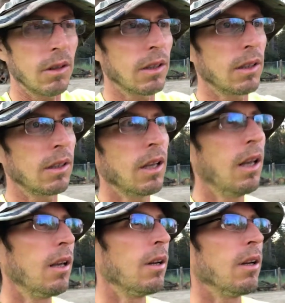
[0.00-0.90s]
And
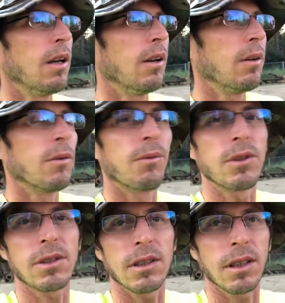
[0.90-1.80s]

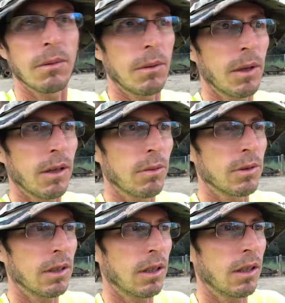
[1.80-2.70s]
first thing out of my mouth
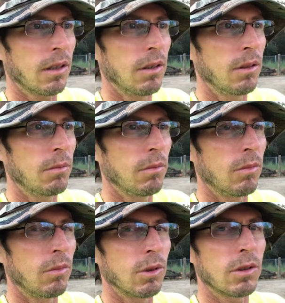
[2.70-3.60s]
was like, um,
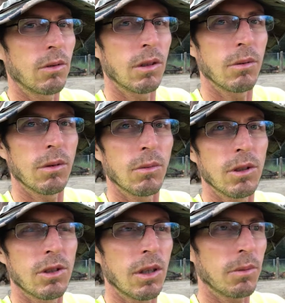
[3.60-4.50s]
what's going on with the
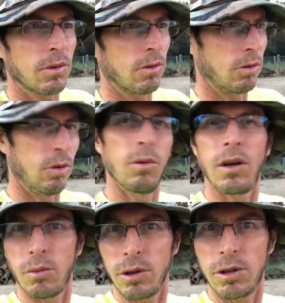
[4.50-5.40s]
wood chips? You
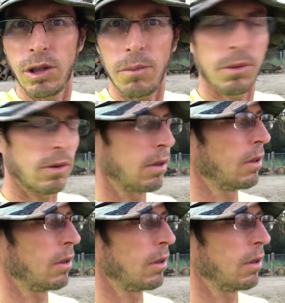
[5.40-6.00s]
want wood chips?